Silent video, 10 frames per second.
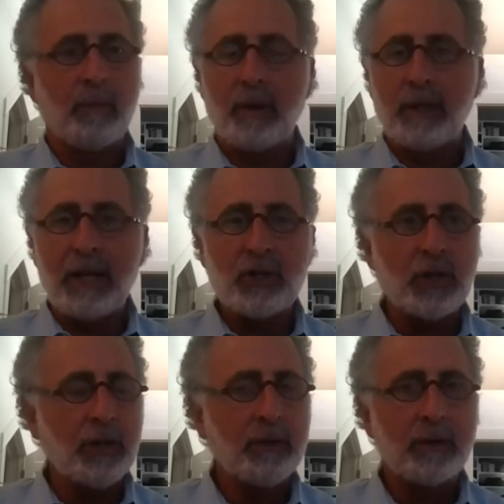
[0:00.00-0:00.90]

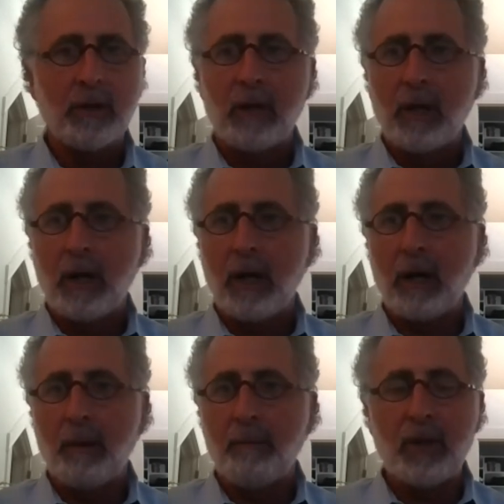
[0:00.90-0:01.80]
nature,
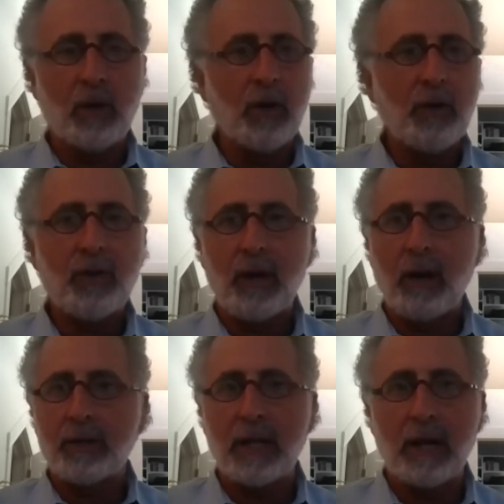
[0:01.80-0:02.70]
the earth,
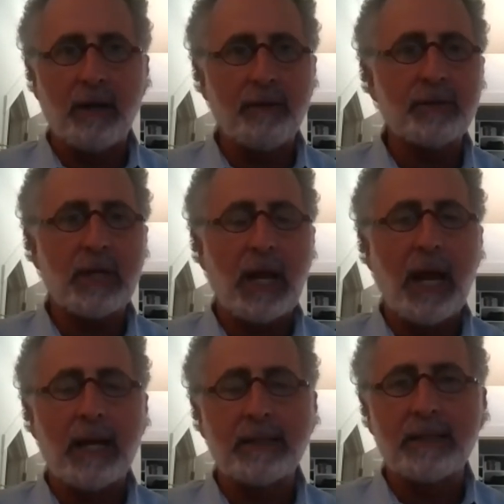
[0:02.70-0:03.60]
ourselves,
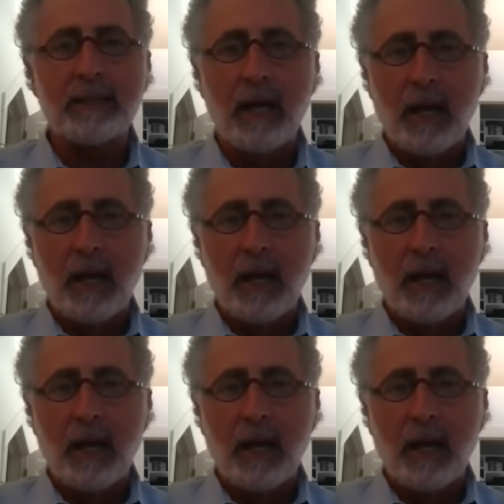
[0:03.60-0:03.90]
and